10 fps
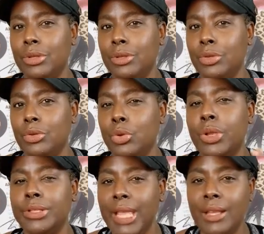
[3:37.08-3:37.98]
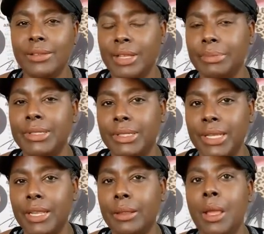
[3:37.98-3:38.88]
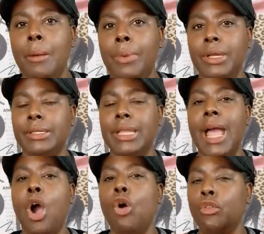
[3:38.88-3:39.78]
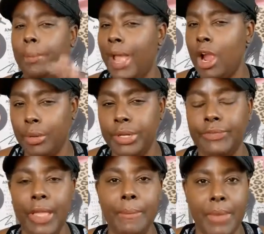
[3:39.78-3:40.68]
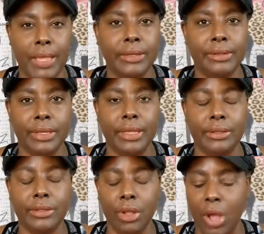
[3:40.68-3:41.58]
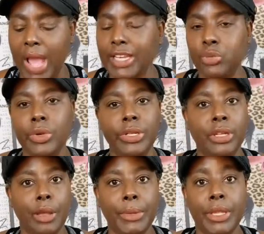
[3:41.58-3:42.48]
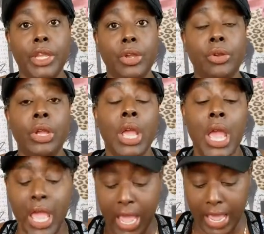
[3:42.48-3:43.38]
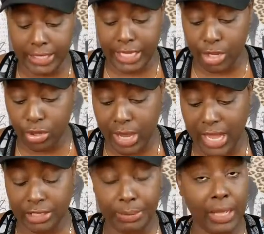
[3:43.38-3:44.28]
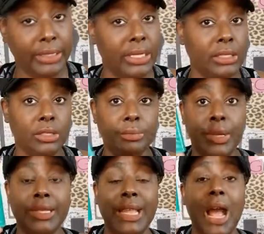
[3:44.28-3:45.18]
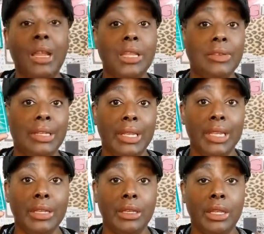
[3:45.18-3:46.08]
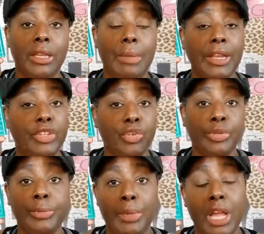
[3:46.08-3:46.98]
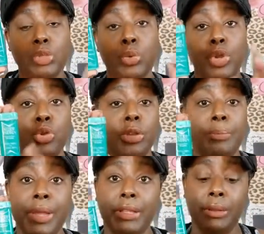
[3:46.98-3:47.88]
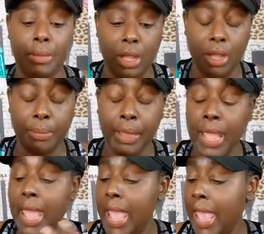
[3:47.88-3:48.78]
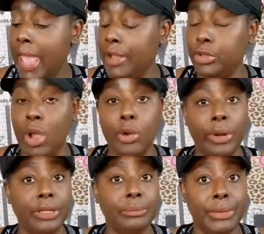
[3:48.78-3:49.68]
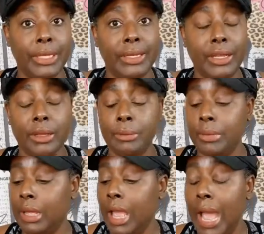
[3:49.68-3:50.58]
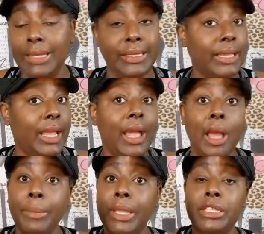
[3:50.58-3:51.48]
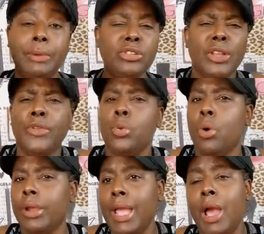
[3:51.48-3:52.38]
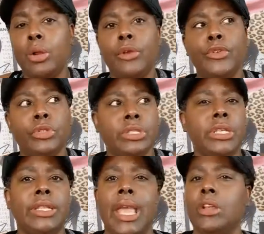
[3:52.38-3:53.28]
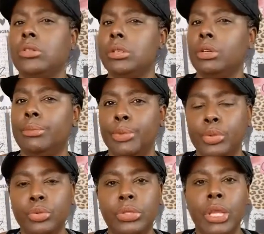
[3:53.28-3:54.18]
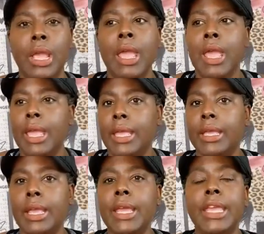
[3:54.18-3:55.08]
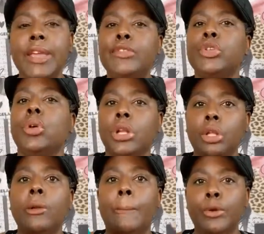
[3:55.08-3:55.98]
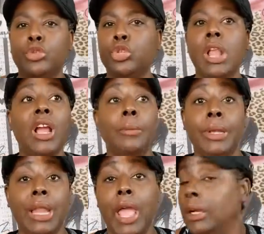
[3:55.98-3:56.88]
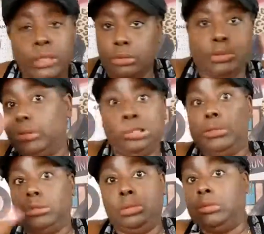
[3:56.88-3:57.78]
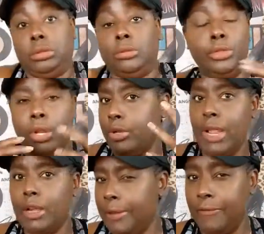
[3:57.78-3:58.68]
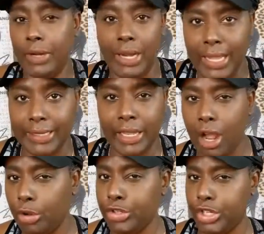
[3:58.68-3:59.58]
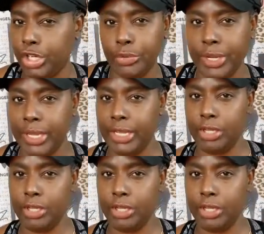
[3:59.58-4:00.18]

you could tell something's in it, but it's not overpowering, if that makes sense. So I just wanted to come in here and tell you guys about these little mints. I'll leave a link in my description box where you can pick them up. And do I recommend them? I said, yeah, I mean, especially if you work out or if you just need the extra little boost. It, it gives you a little boost. You're not going to be like, you know, you're not going to be feeling like that all jittery. And